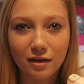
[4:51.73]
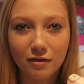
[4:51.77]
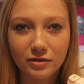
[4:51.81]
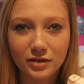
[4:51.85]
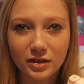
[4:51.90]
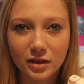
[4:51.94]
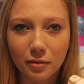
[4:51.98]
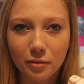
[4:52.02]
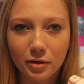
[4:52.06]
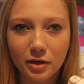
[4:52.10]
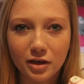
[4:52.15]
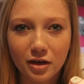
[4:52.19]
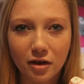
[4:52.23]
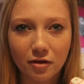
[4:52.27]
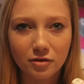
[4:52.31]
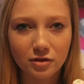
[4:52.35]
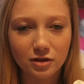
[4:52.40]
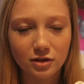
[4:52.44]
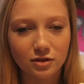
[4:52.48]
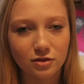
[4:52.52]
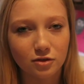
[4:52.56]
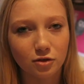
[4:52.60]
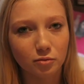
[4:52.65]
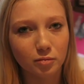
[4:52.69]
Obviously I want to go
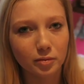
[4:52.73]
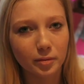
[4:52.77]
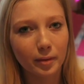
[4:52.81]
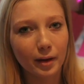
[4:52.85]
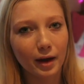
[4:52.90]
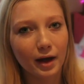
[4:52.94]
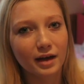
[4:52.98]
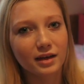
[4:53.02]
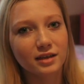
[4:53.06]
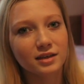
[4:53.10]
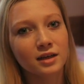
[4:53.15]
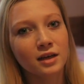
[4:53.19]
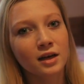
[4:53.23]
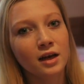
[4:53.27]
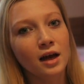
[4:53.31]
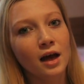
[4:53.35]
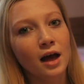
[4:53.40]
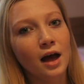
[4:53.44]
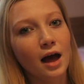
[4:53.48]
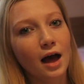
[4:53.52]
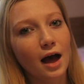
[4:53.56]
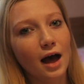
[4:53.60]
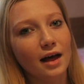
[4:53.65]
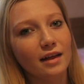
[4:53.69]
into the school prepared,
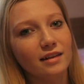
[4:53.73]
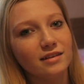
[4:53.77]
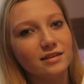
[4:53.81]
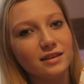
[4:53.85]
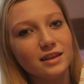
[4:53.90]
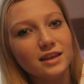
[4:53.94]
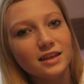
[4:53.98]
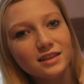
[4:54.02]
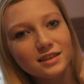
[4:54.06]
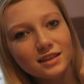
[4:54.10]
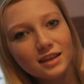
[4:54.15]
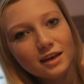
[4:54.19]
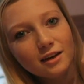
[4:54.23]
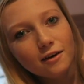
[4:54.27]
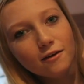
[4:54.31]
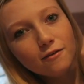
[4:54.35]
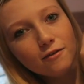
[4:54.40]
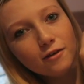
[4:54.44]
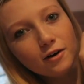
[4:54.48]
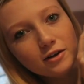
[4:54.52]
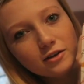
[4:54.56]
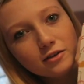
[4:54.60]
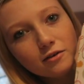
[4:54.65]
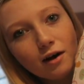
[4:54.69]
and this little
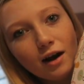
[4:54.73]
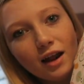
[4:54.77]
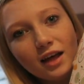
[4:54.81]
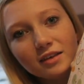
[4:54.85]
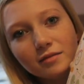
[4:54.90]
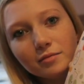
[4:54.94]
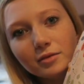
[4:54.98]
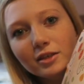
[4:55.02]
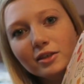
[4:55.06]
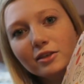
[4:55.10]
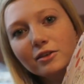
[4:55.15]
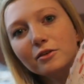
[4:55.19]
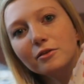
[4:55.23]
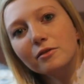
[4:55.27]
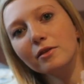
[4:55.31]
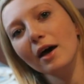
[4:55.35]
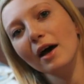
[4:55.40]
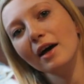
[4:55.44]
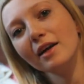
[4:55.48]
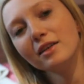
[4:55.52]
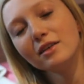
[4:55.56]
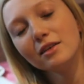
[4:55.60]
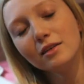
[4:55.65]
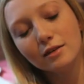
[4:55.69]
folder allows me to do
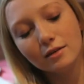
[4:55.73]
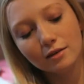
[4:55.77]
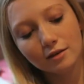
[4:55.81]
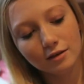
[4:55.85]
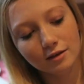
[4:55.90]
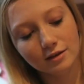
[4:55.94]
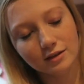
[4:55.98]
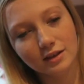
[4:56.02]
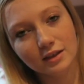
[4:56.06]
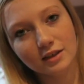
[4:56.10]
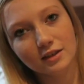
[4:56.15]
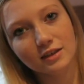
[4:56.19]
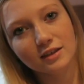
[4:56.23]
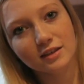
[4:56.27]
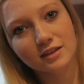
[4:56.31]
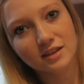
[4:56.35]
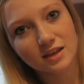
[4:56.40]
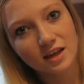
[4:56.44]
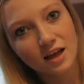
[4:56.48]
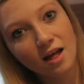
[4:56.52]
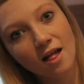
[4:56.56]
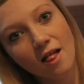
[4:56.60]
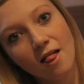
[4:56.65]
that because it does.